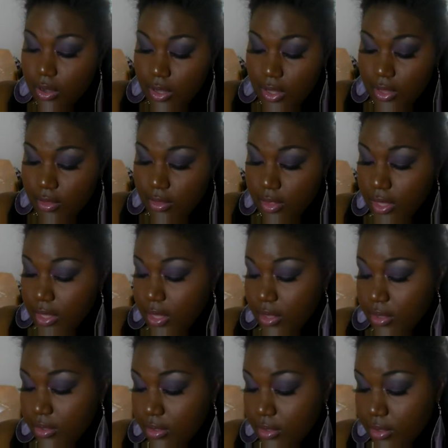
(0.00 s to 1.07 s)
And
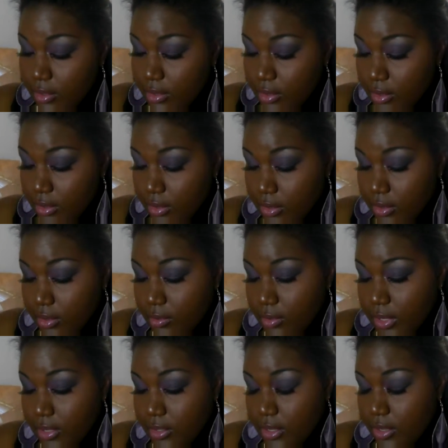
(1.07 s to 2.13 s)
these, when
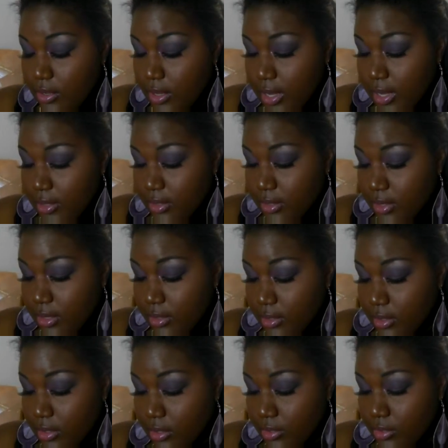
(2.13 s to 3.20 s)
I tell you guys that these
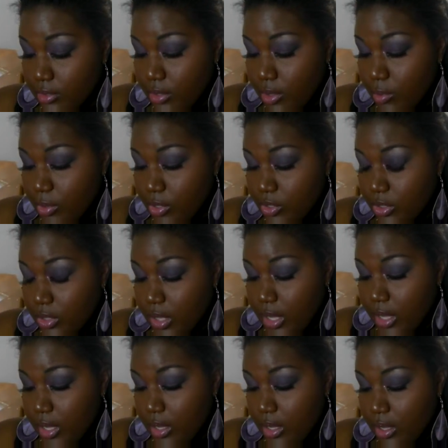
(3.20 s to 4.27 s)
look so much
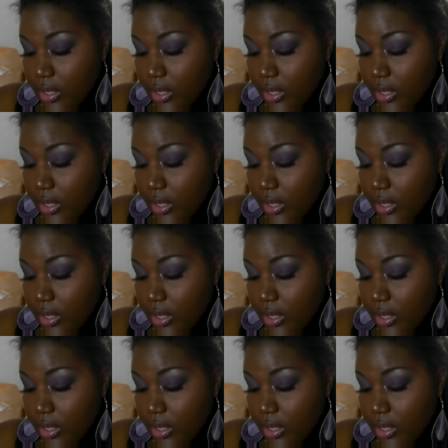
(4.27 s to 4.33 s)
alike.